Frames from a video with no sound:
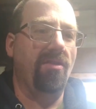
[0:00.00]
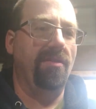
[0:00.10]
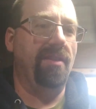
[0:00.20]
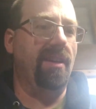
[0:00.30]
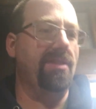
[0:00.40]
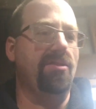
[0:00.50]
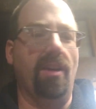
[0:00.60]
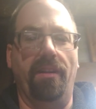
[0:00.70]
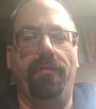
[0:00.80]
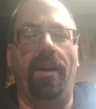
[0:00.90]
on things,
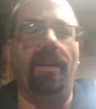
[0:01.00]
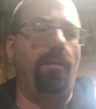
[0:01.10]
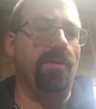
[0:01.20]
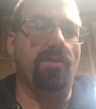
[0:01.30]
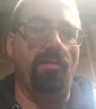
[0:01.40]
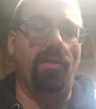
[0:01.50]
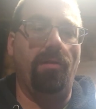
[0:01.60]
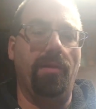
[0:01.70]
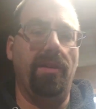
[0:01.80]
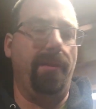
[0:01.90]
trying to find out what's going on
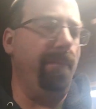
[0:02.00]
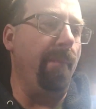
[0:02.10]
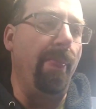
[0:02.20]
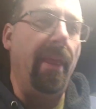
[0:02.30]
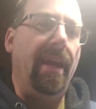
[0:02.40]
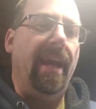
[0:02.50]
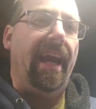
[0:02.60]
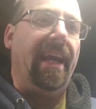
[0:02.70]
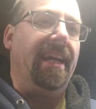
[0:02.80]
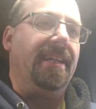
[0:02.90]
with it.
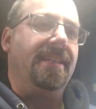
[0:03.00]
And